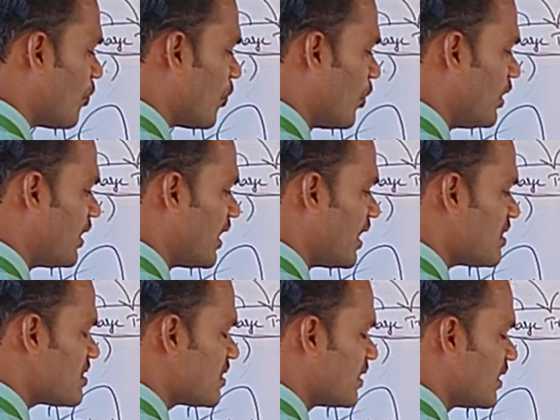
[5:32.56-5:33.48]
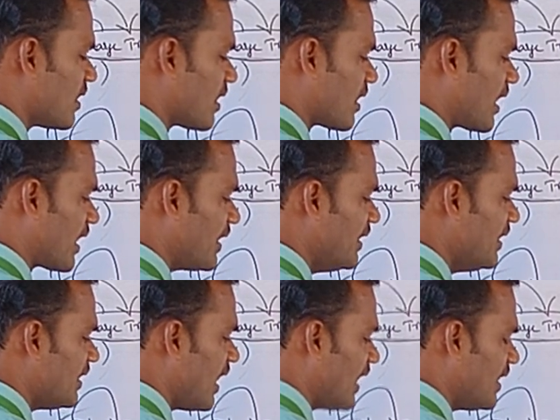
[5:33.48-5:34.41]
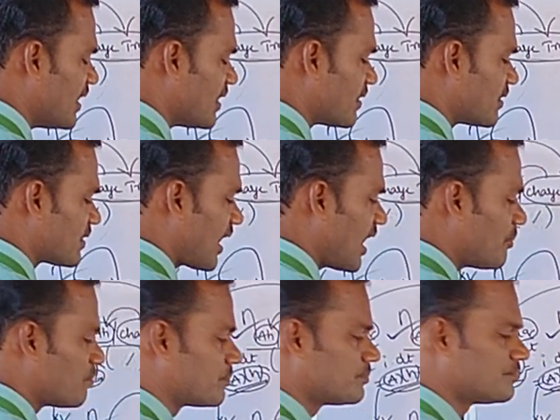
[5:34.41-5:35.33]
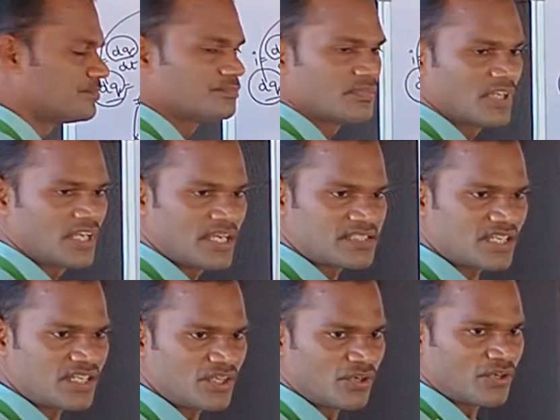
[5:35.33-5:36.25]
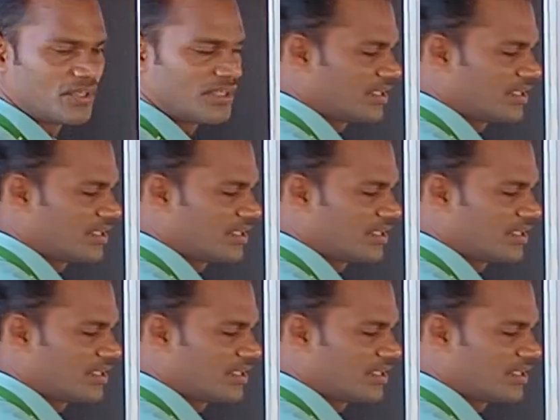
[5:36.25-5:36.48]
voltage, current and time. Yes or no?